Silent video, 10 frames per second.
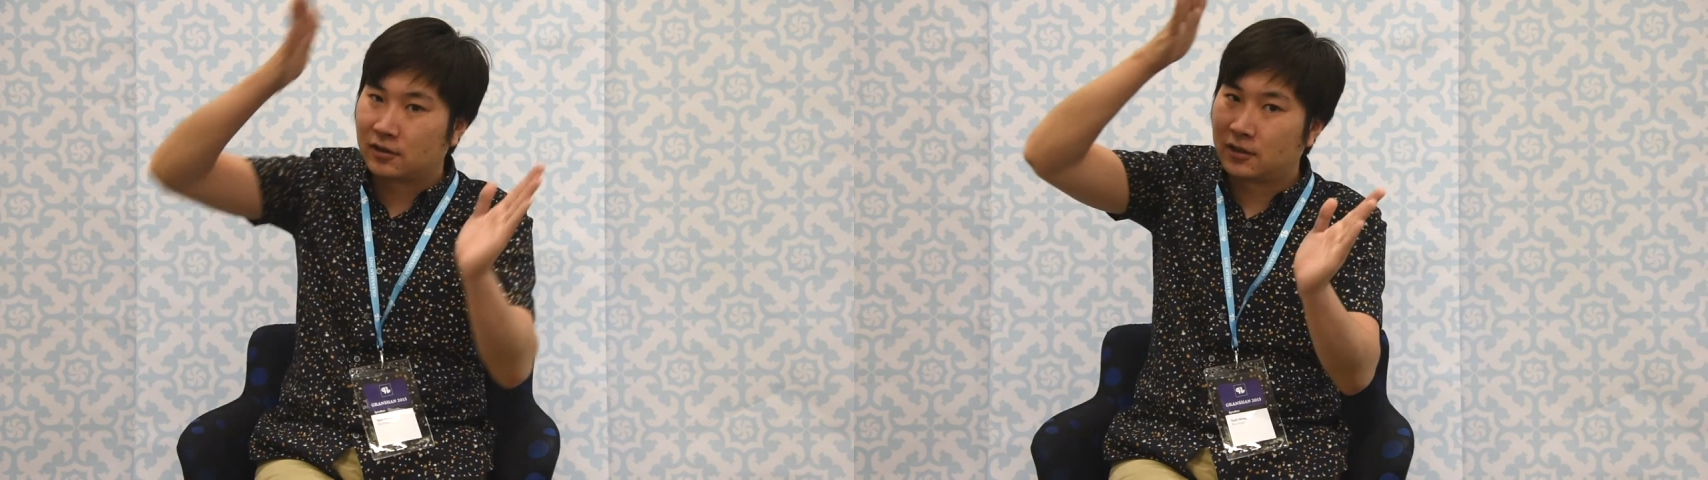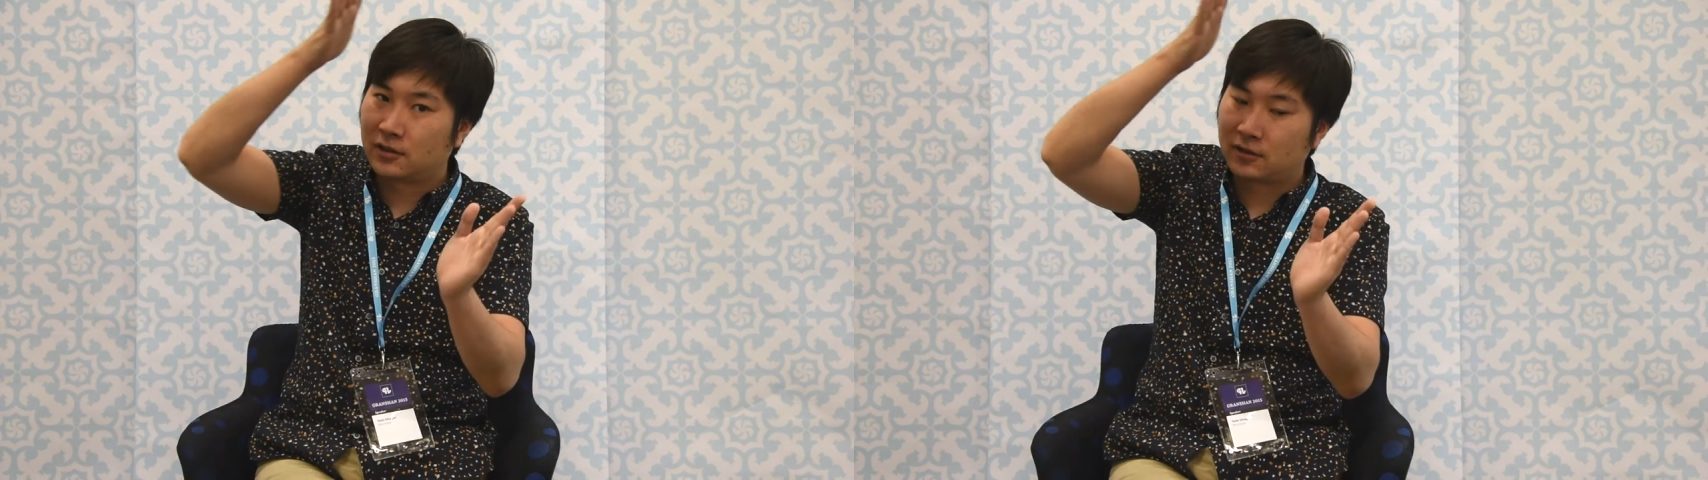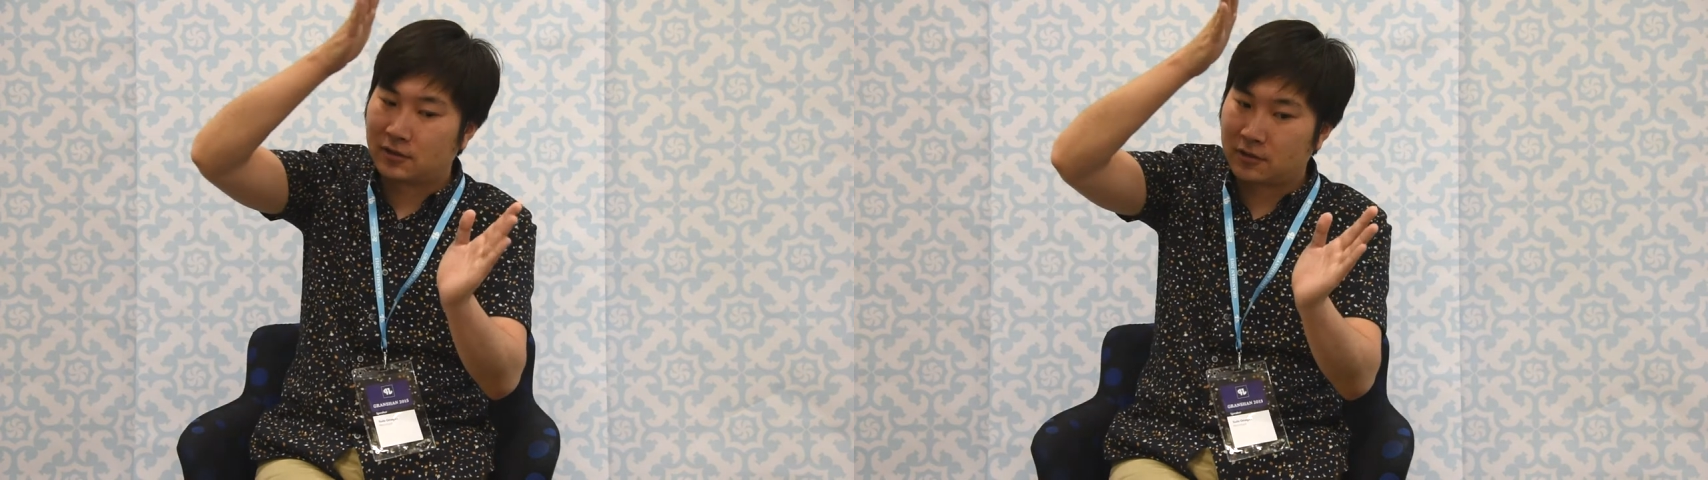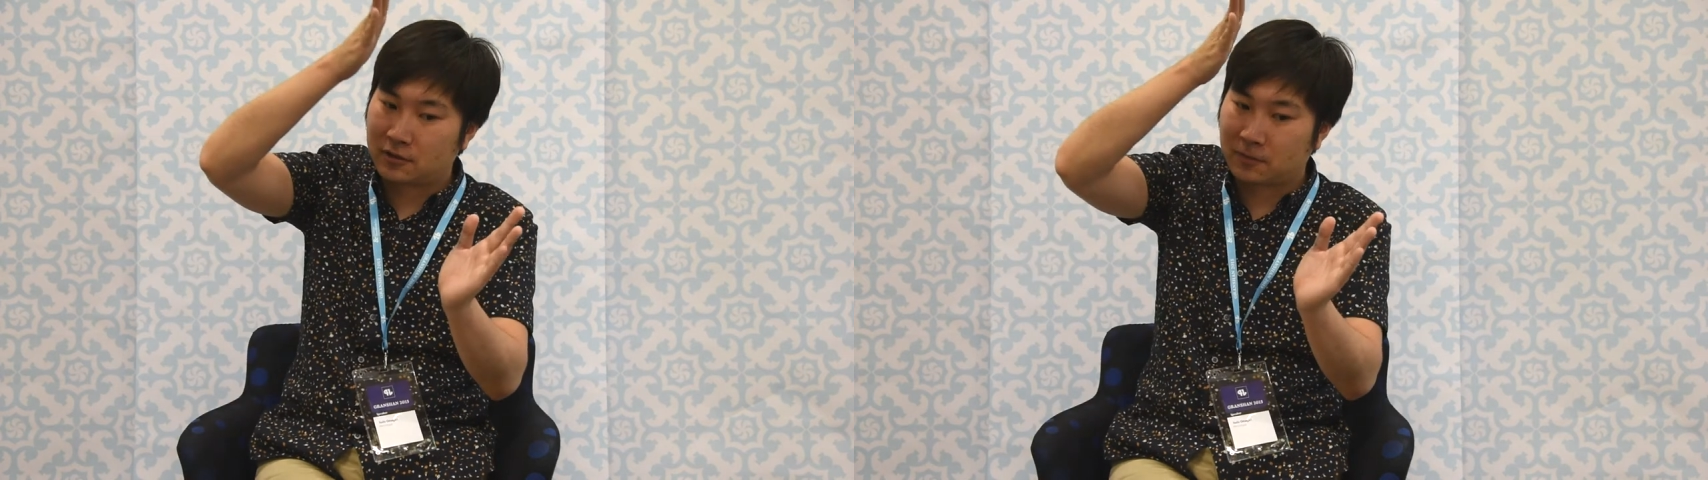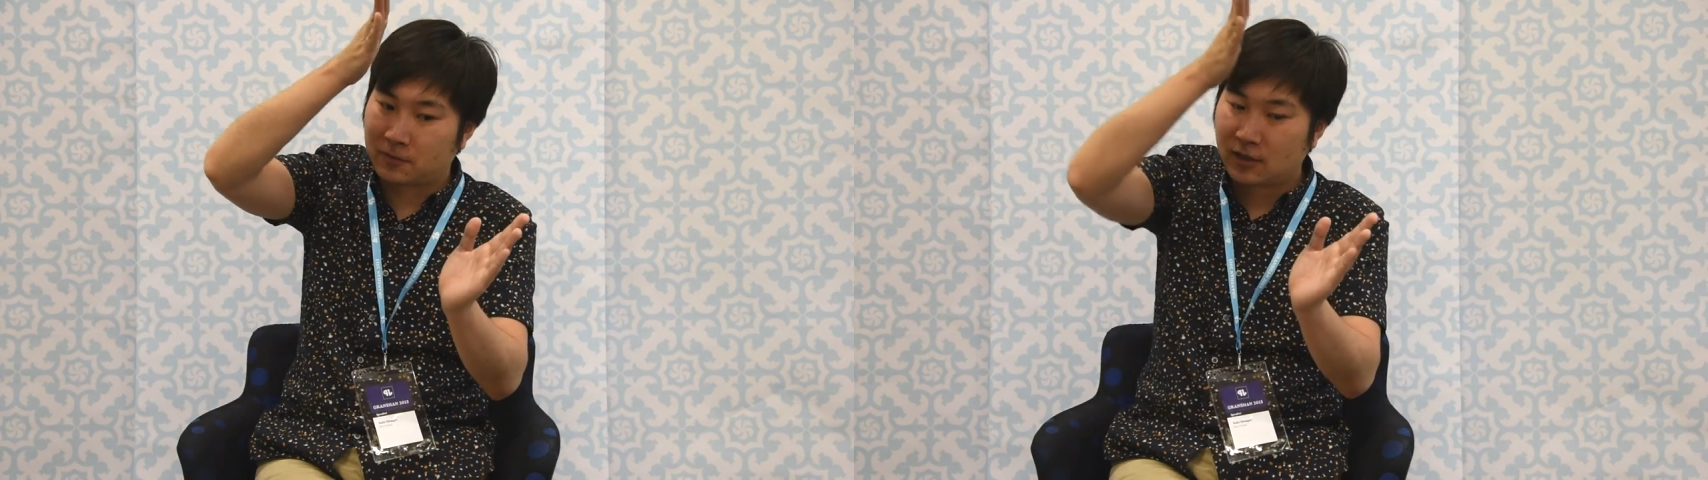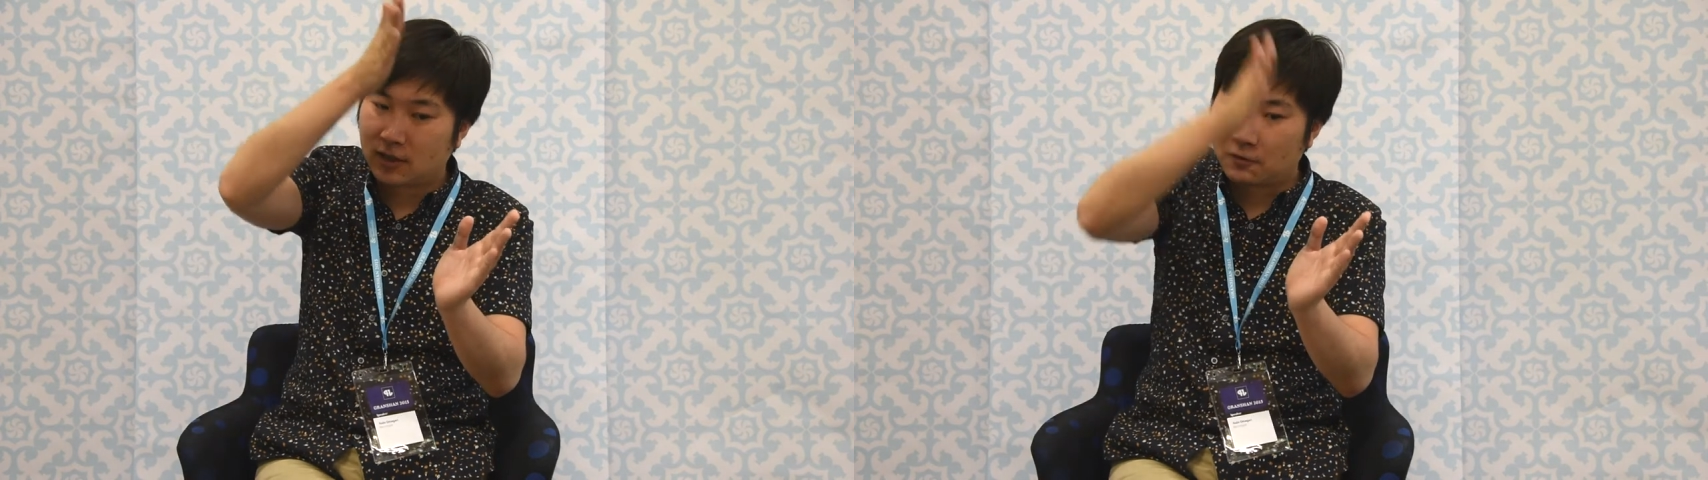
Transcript: there are lots of